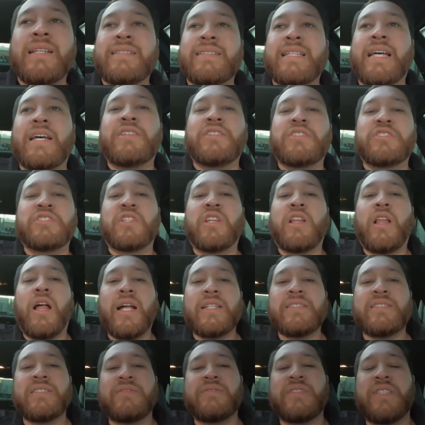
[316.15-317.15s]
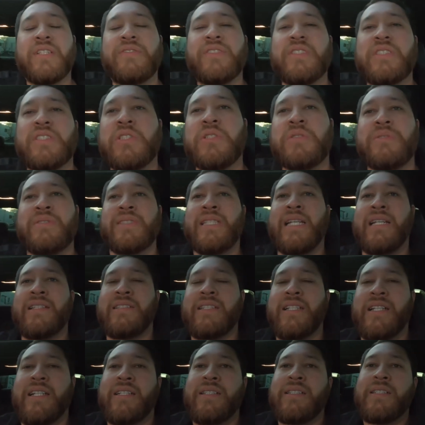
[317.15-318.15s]
Now, there's lots of different tunes
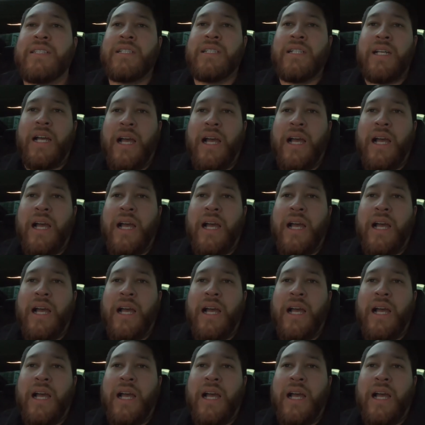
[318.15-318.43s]
out there.